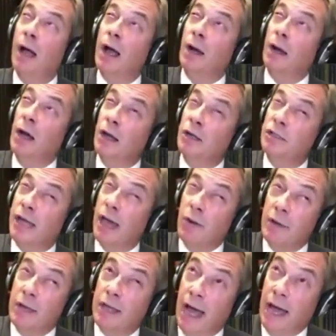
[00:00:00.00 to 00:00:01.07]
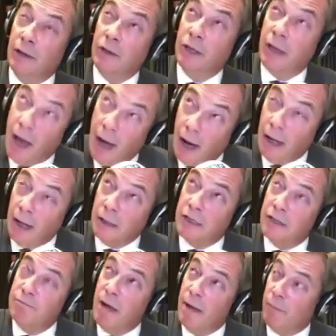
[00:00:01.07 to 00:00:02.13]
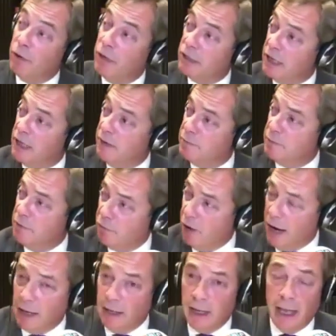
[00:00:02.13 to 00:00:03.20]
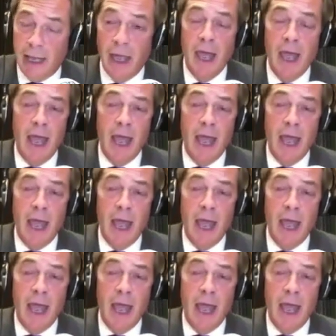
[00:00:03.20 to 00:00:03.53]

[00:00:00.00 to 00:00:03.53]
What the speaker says: Glasgow Cathcart, if memory serves me rightly.